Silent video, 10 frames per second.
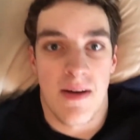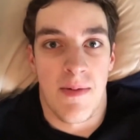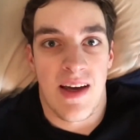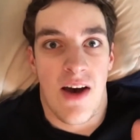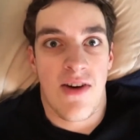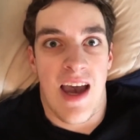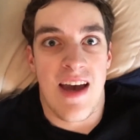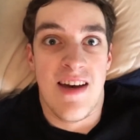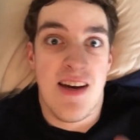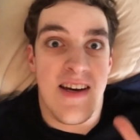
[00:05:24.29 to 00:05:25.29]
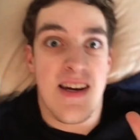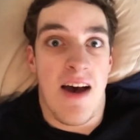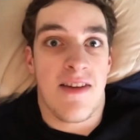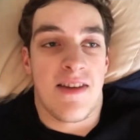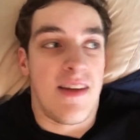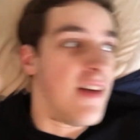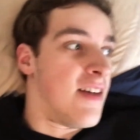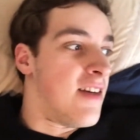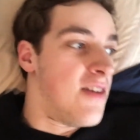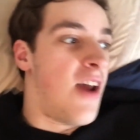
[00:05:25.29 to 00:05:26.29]
I'm like, okay, now
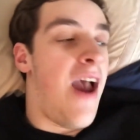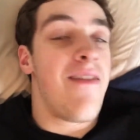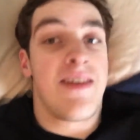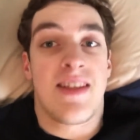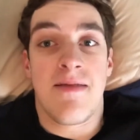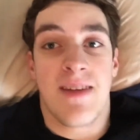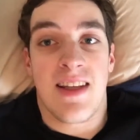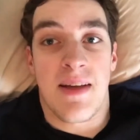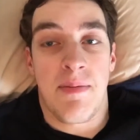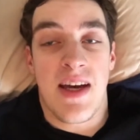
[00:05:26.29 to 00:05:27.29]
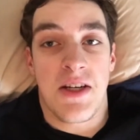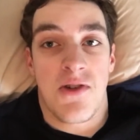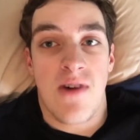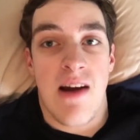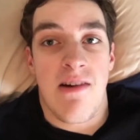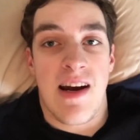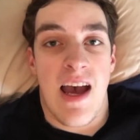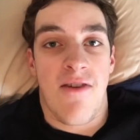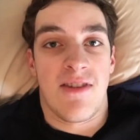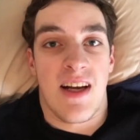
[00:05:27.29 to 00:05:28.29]
every seems like the biggest trend right
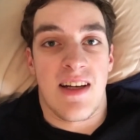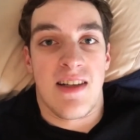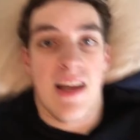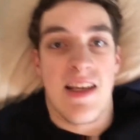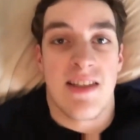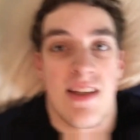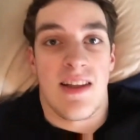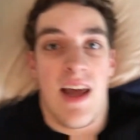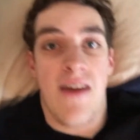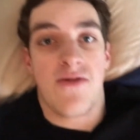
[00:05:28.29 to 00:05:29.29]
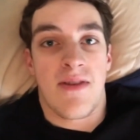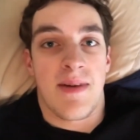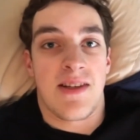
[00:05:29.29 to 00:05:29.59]
now is live streaming.